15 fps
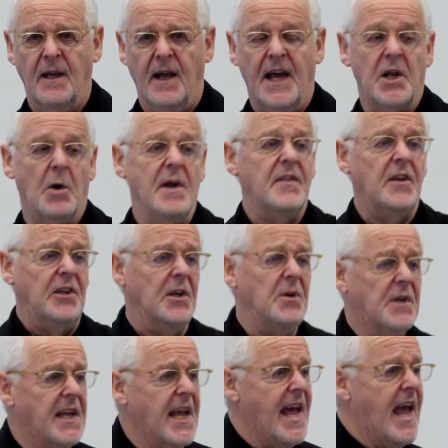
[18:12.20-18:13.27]
I know in the
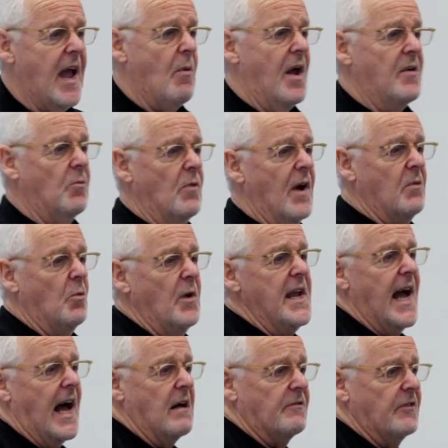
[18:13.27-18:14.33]
UK, when we
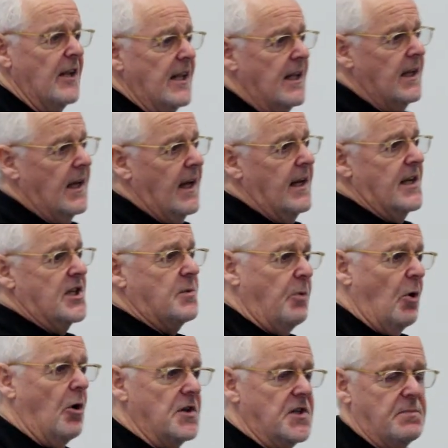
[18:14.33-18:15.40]
have a
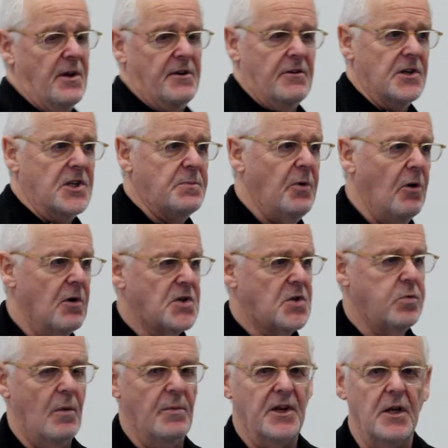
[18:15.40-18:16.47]
sportsman or a
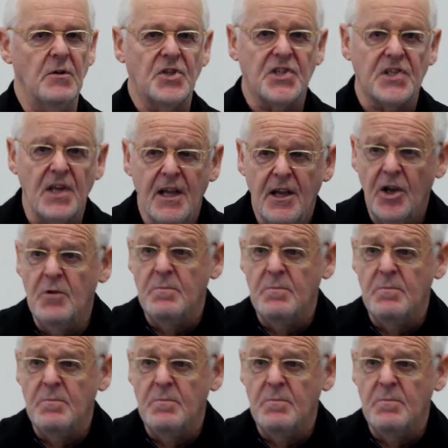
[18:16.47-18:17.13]
sportswoman who